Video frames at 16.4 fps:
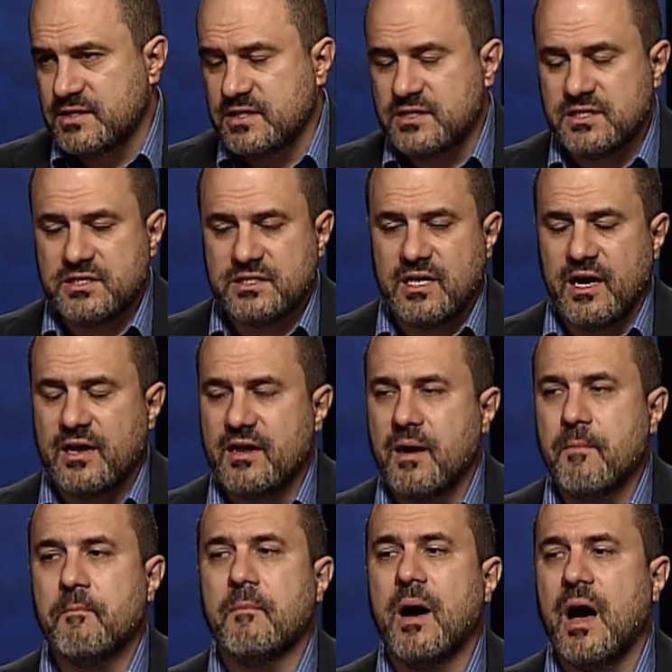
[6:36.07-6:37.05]
This is not a
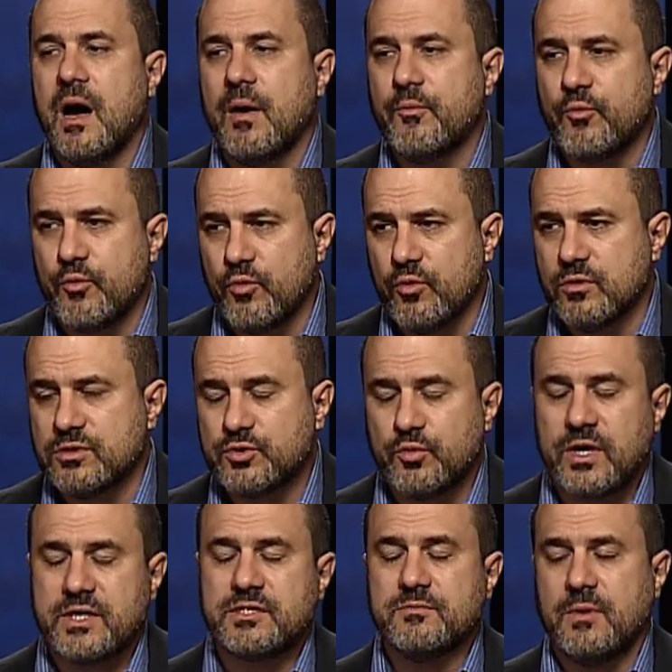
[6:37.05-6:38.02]
mob rule.
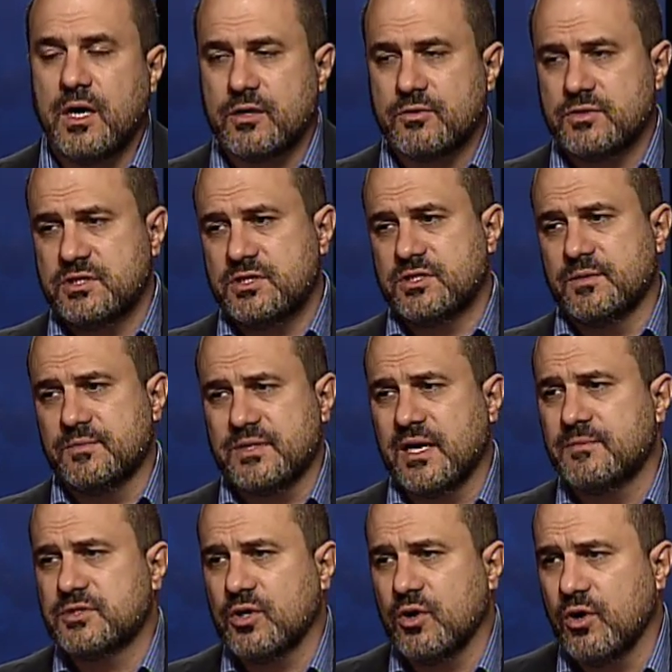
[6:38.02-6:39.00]
Direct democracy is
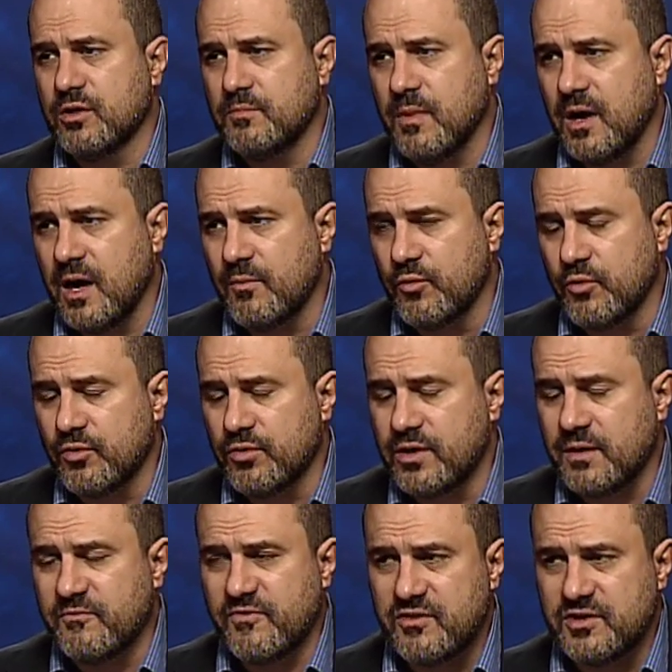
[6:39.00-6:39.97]
sometimes called mob rule, and
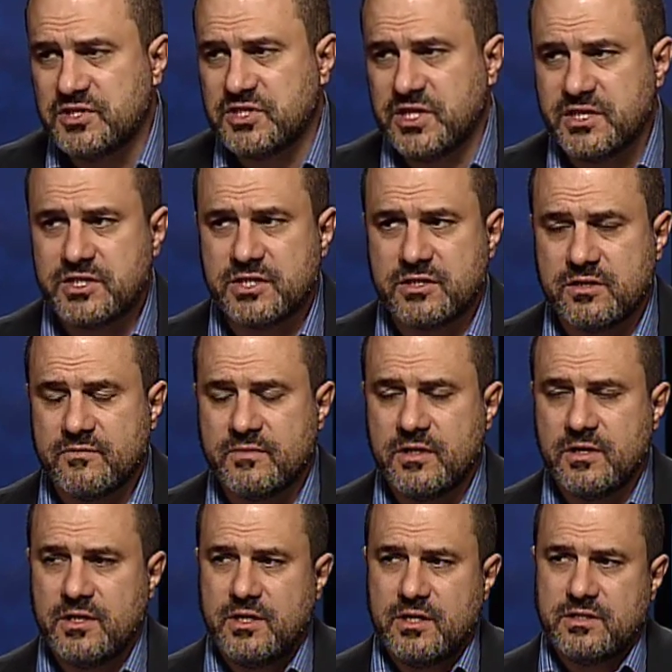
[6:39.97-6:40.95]
I'm very sensitive
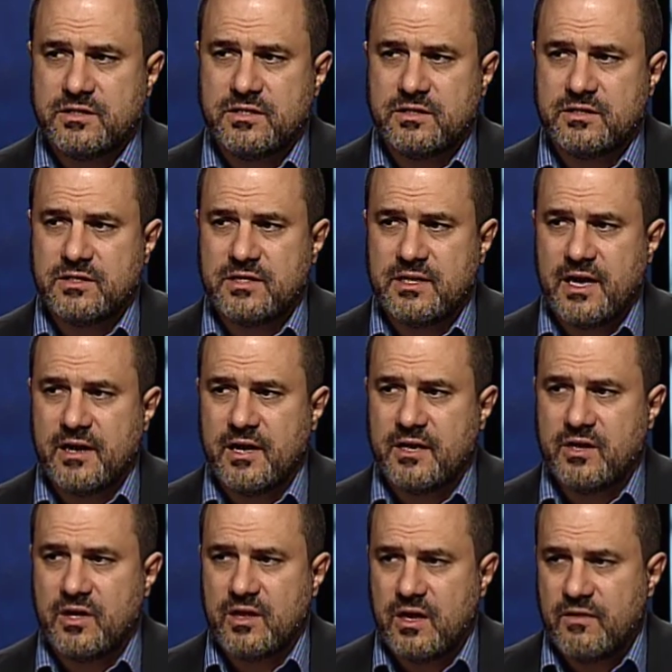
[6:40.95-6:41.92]
to that
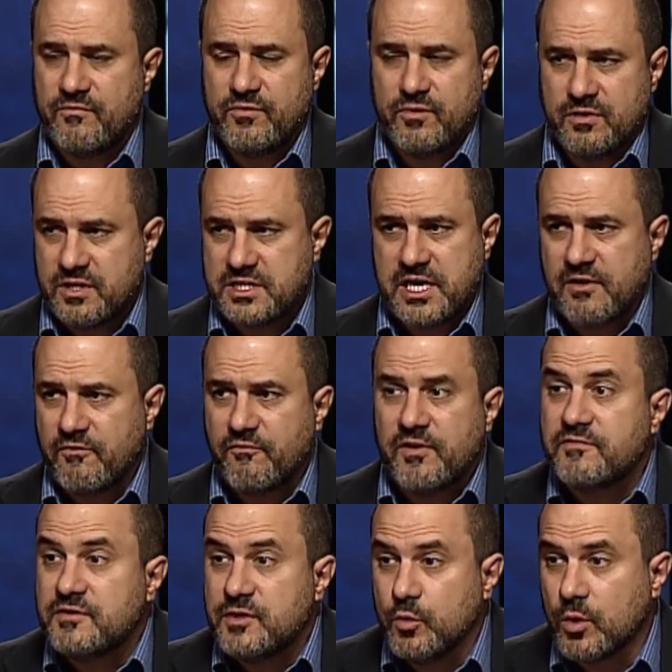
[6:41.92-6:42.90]
idea that if you just get
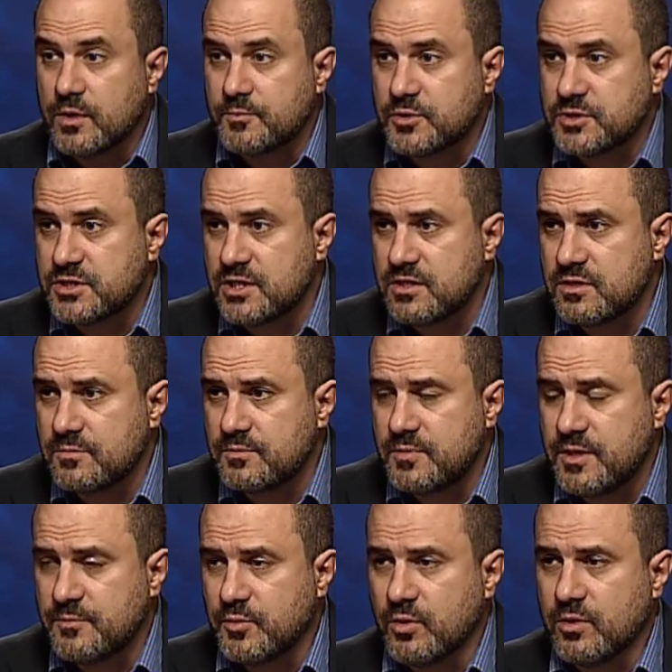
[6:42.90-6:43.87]
51% of the
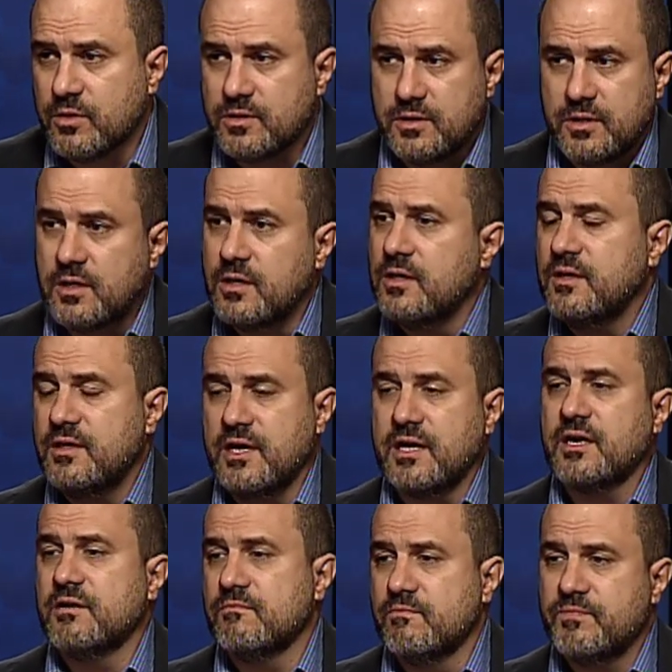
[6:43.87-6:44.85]
people, they
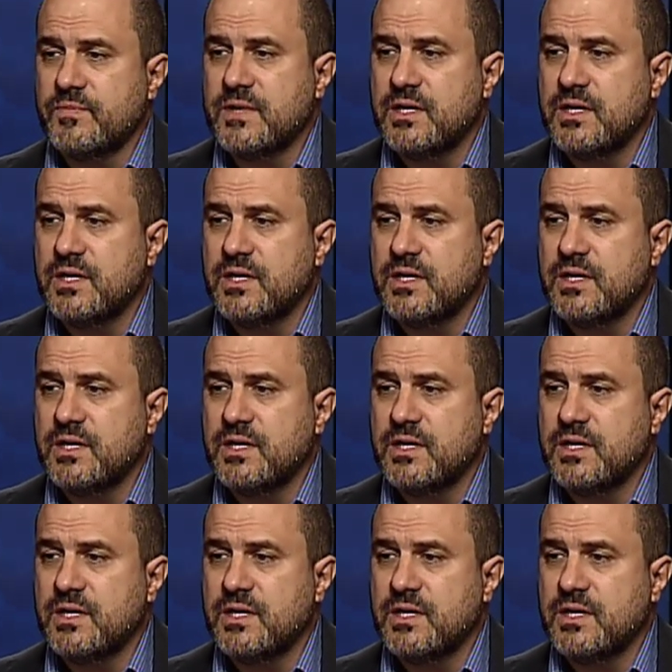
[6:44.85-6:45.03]
can